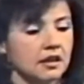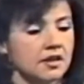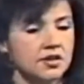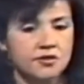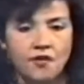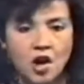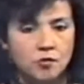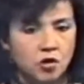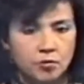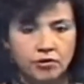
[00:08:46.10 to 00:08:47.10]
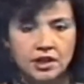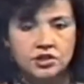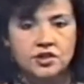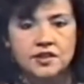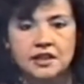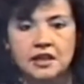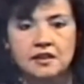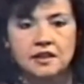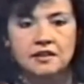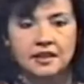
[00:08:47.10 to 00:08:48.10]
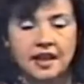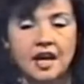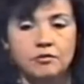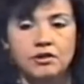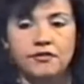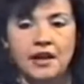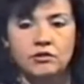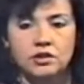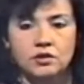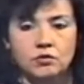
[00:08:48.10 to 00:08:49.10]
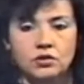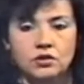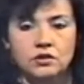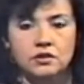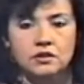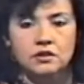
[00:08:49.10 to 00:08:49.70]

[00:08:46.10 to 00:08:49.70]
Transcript: is far more precious than anything that can be found in the world.